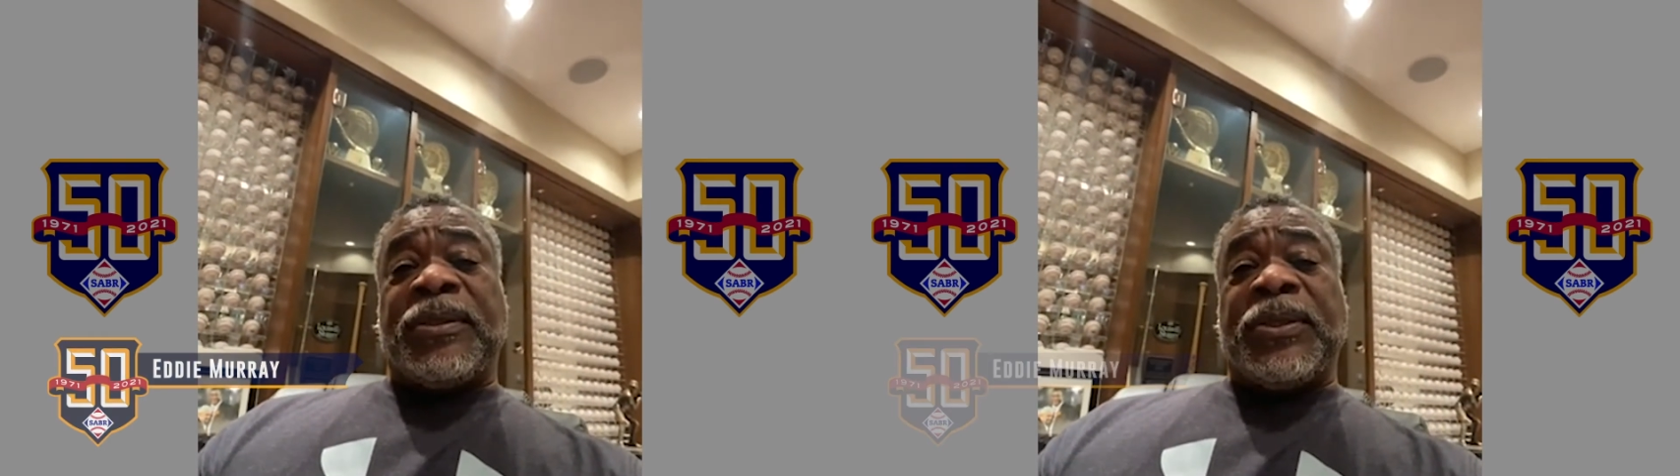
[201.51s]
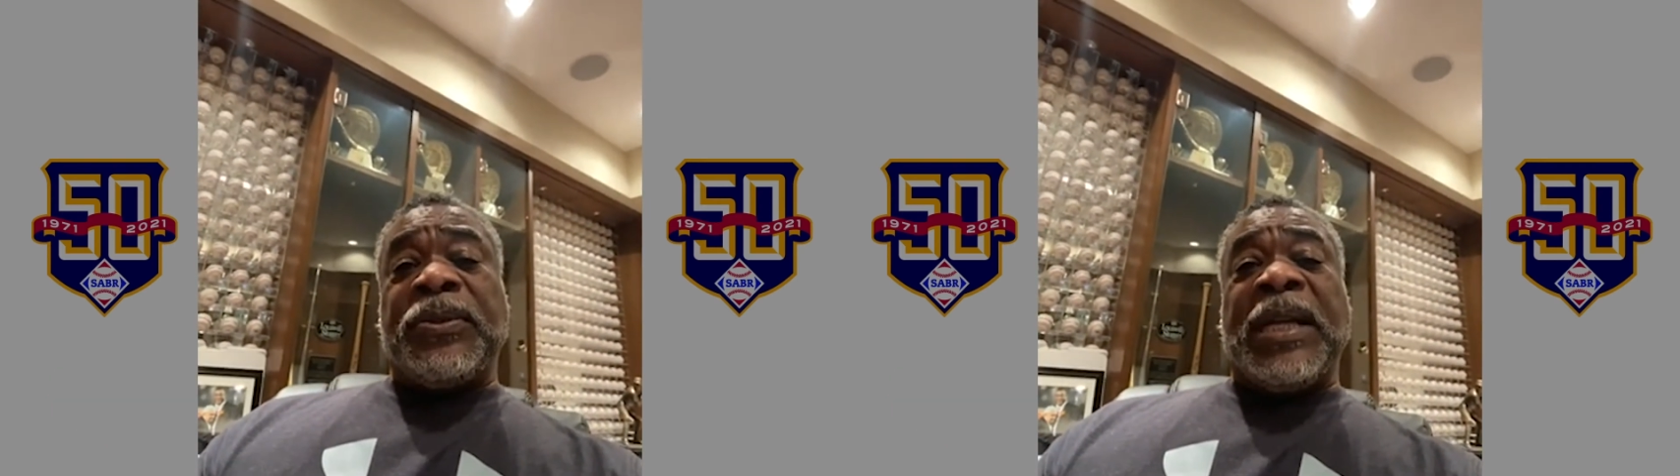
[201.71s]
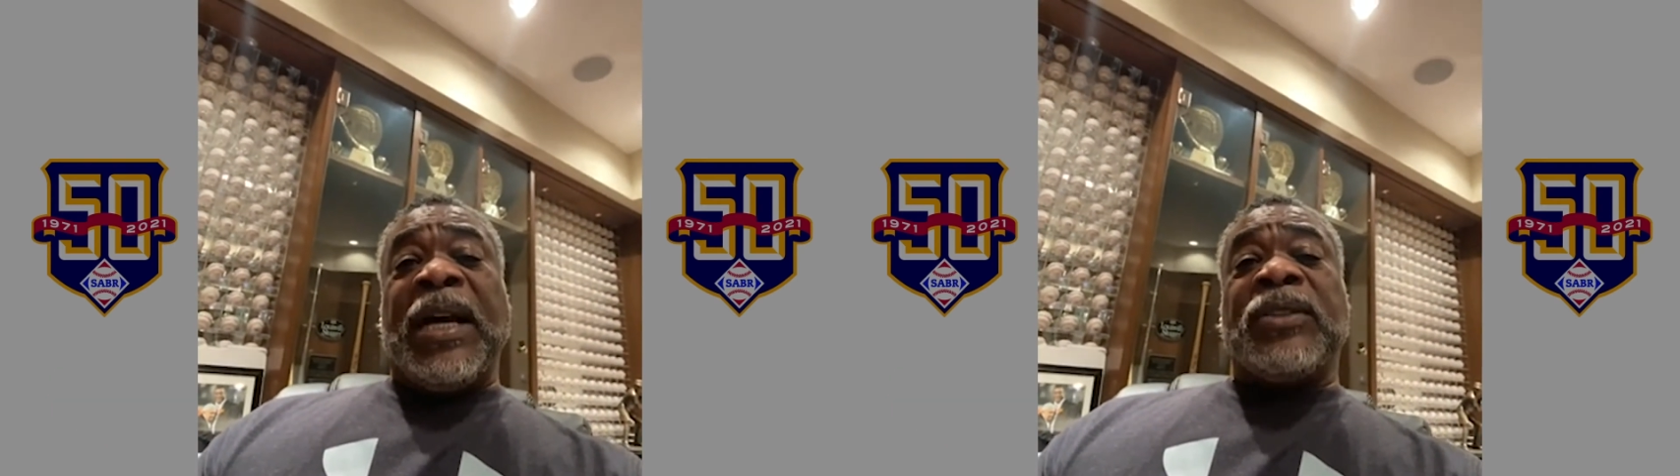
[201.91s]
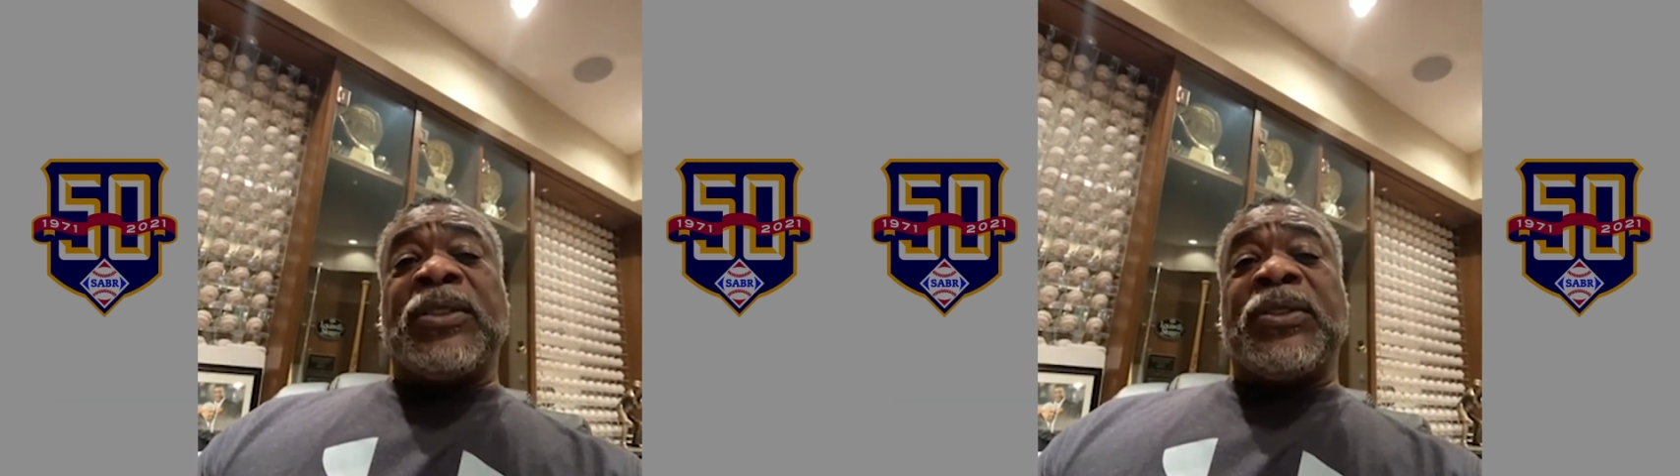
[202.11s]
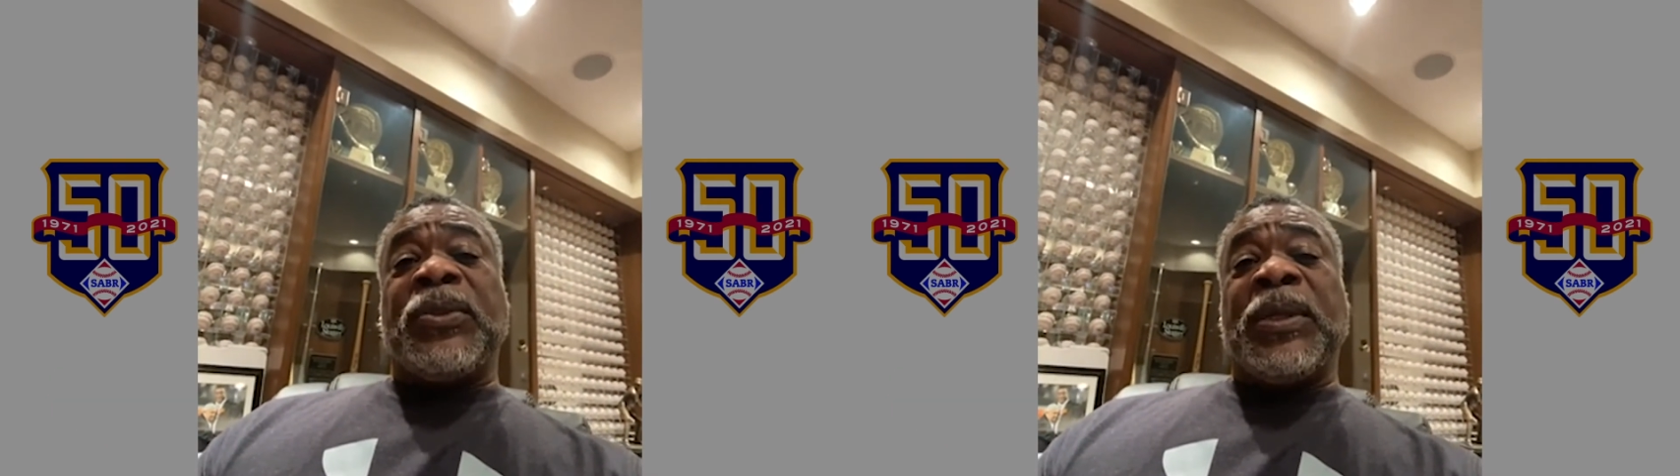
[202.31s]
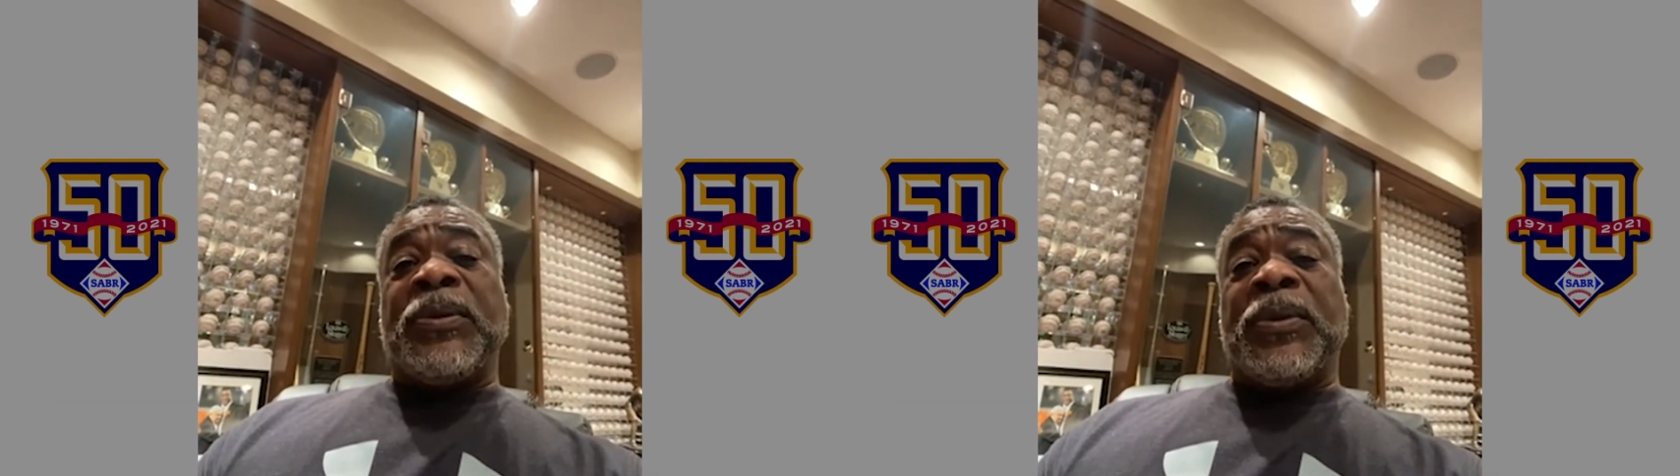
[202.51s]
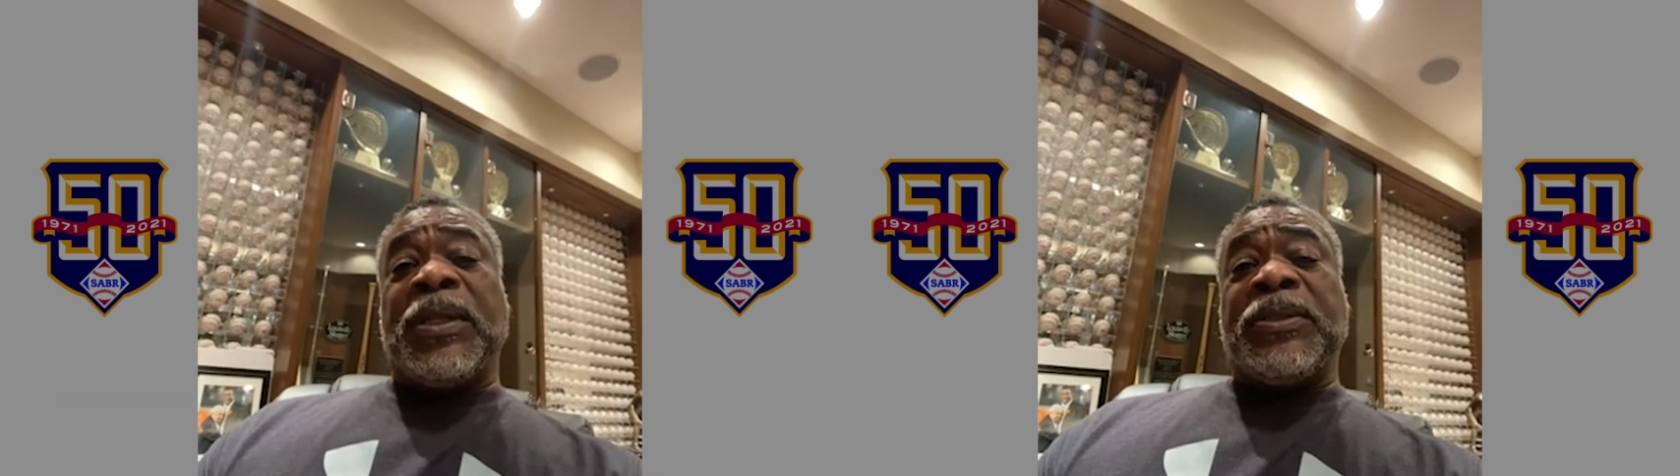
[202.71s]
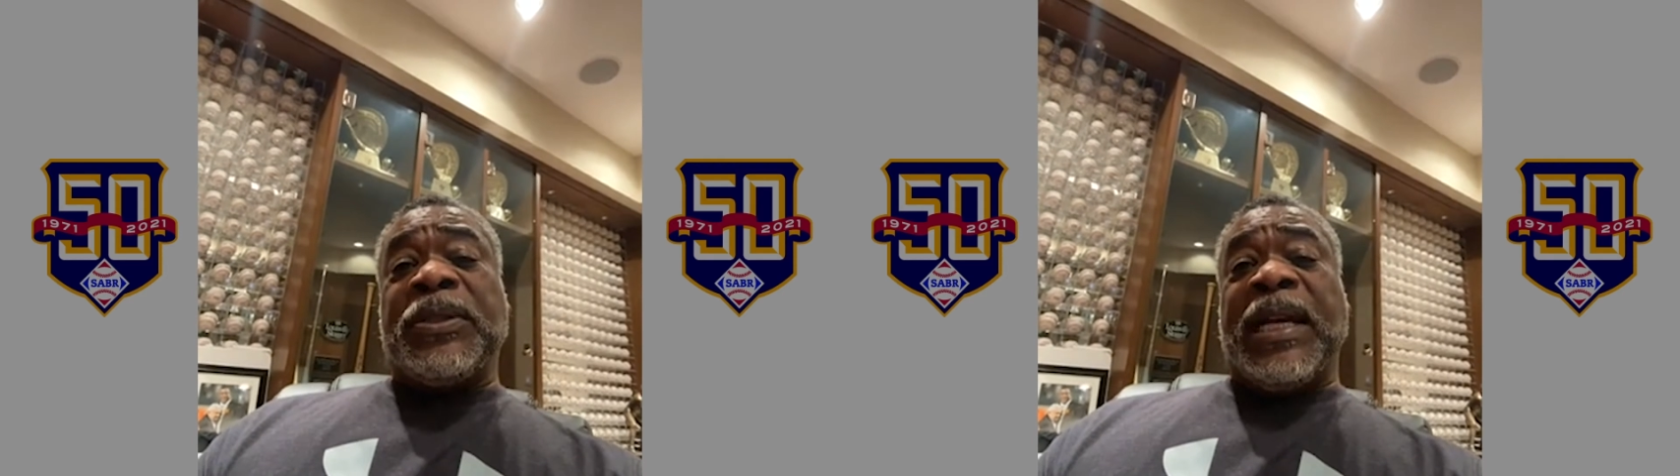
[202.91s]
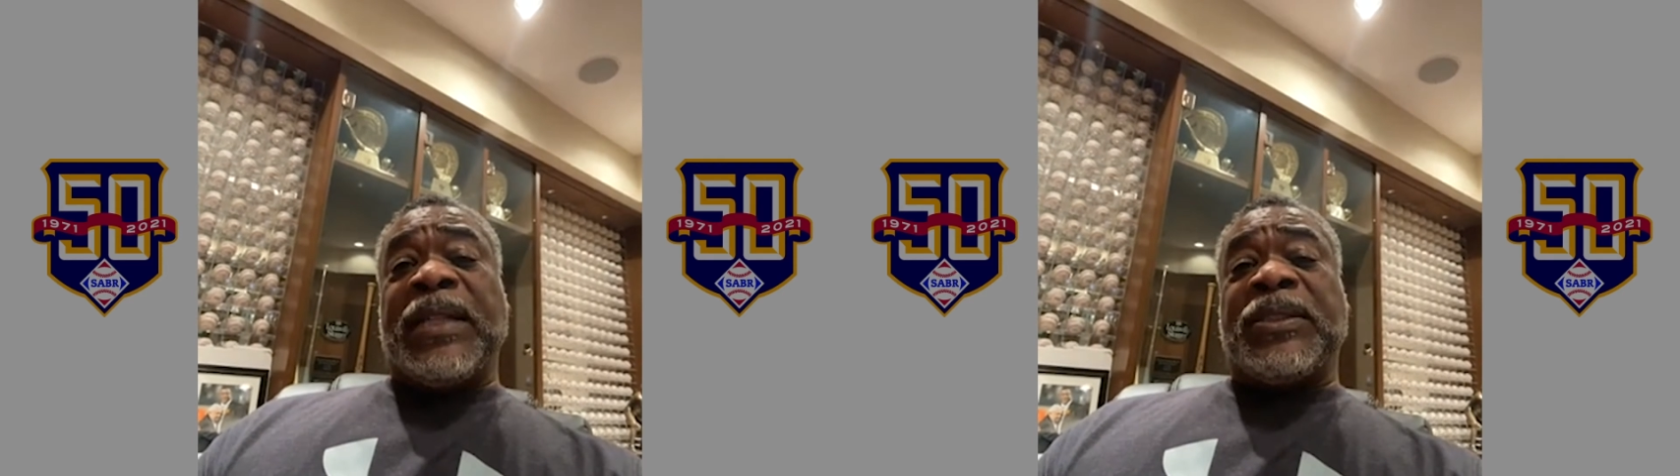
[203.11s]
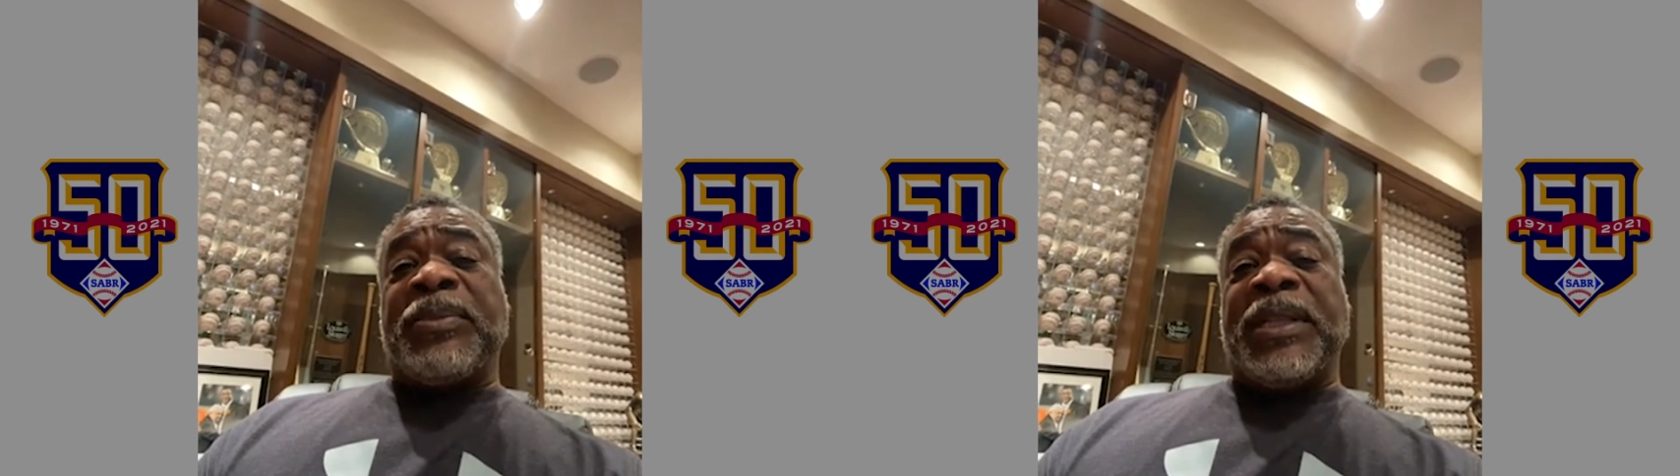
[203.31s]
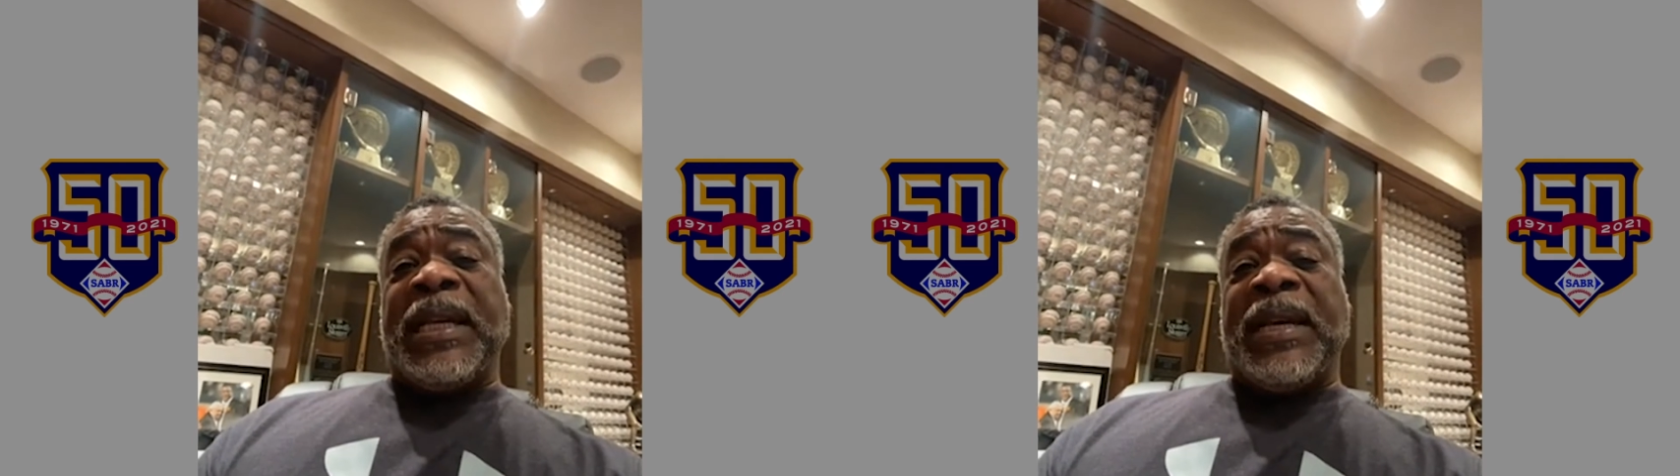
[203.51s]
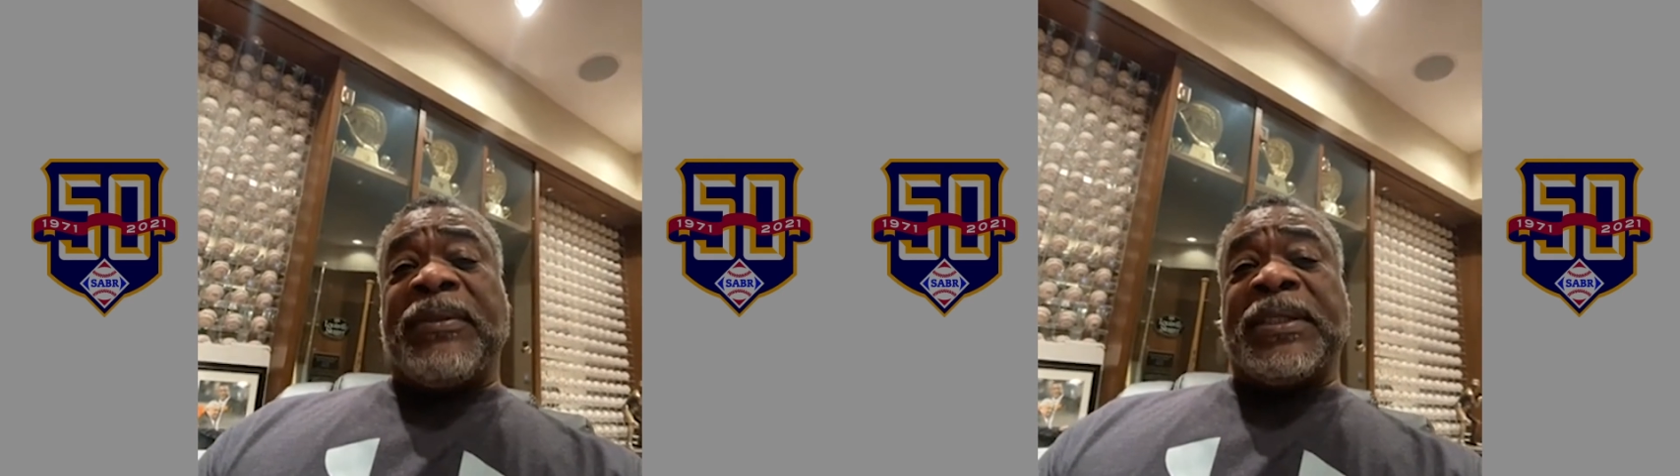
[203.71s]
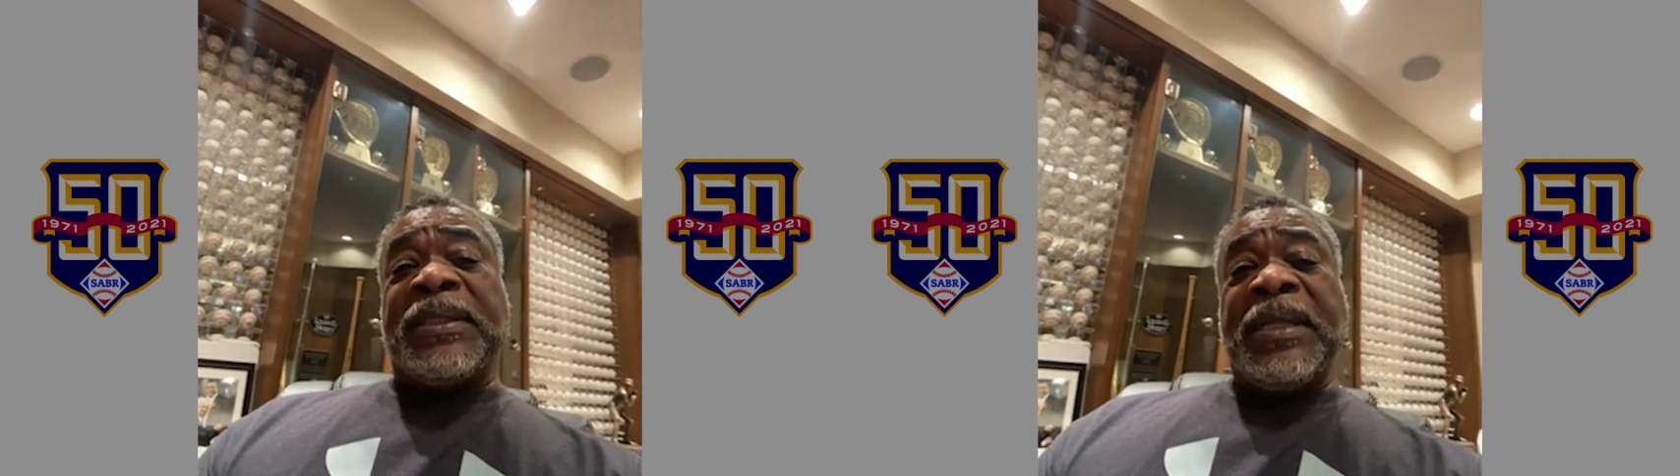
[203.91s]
2021, you guys will be having.